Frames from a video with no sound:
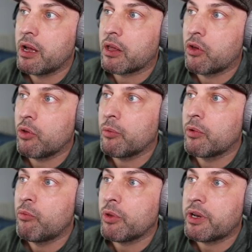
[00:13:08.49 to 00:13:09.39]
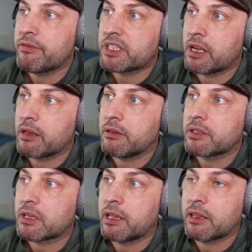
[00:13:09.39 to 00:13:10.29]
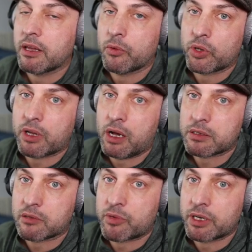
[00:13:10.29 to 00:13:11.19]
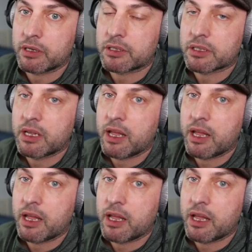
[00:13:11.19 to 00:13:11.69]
cumulative sales, and then what customer it is.